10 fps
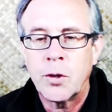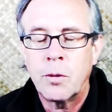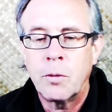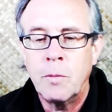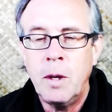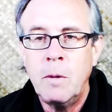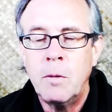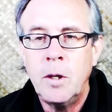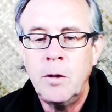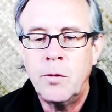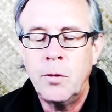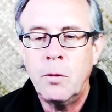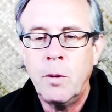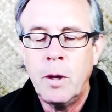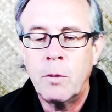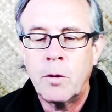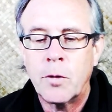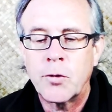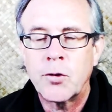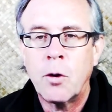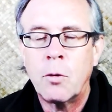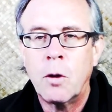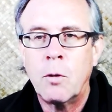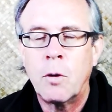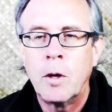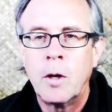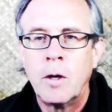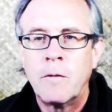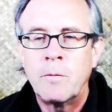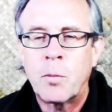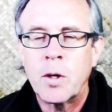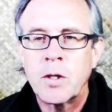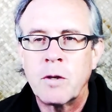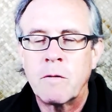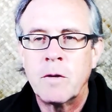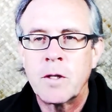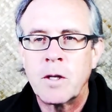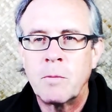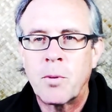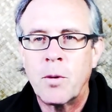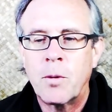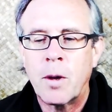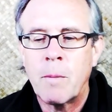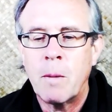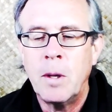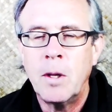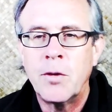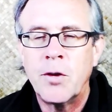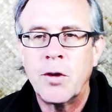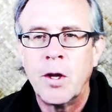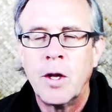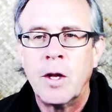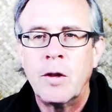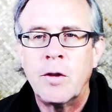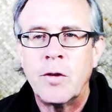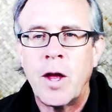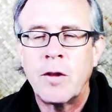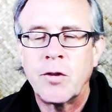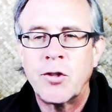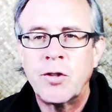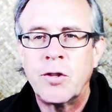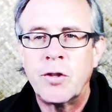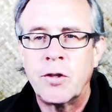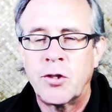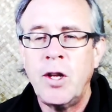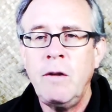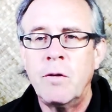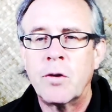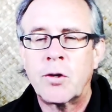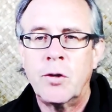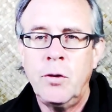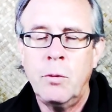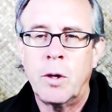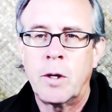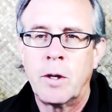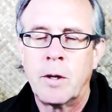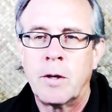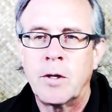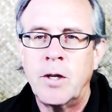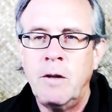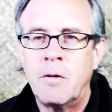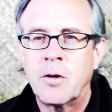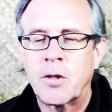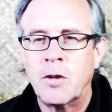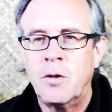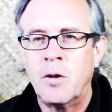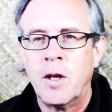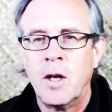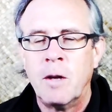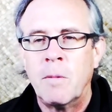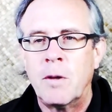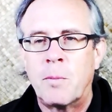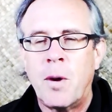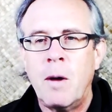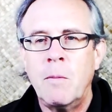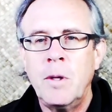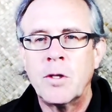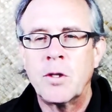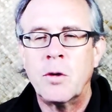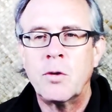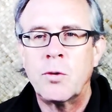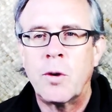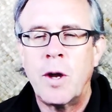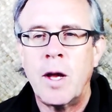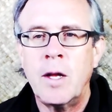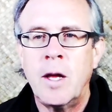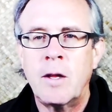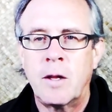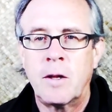So maybe we need to do away with the solo prisoner visiting program. I mean, the, the, the, the, the saviors can do it. The saviors can do it. But the problem is, is those who are not yet